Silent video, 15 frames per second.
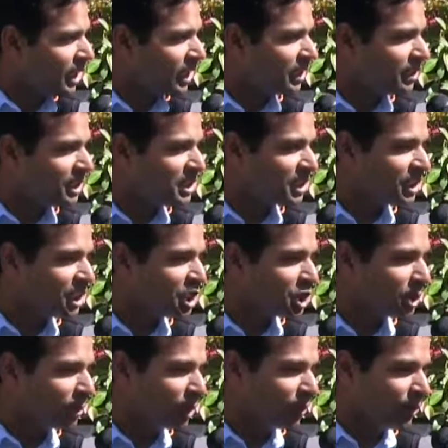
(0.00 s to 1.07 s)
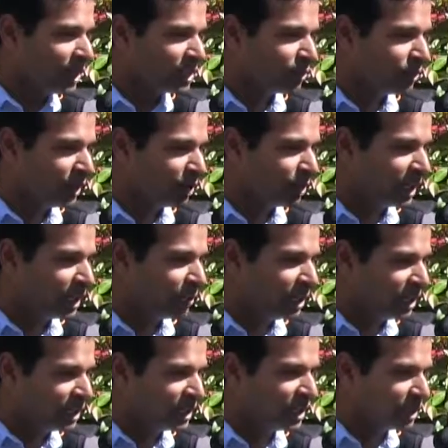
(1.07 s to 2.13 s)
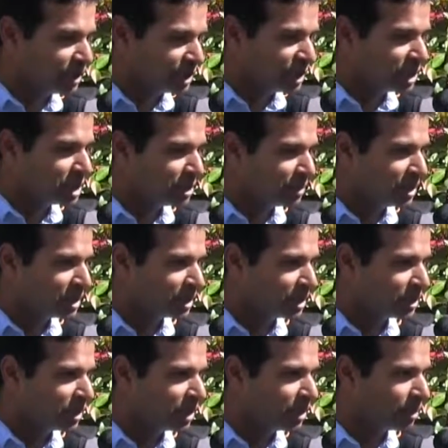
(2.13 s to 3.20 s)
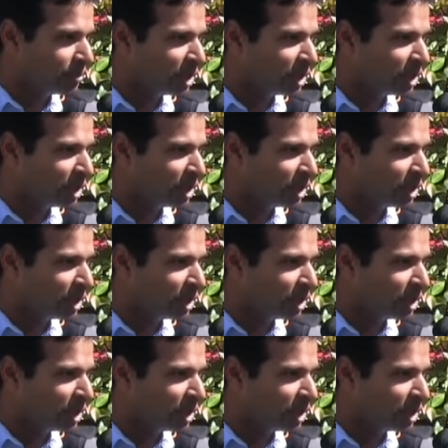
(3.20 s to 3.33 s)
And the reason these two profiles fit very well in the ecosystem is uh,